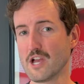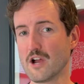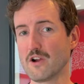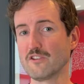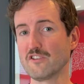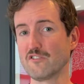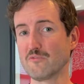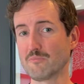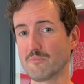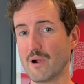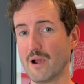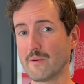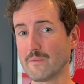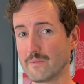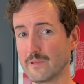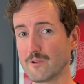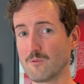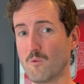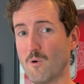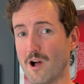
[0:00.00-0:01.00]
you've probably
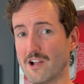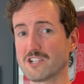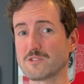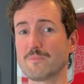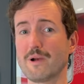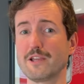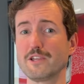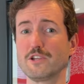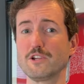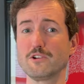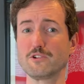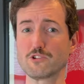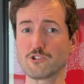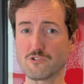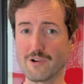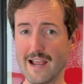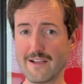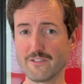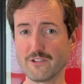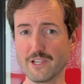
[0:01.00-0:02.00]
watched my huge
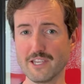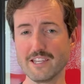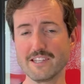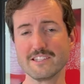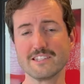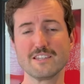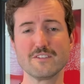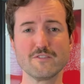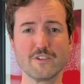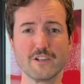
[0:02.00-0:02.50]
travel EDC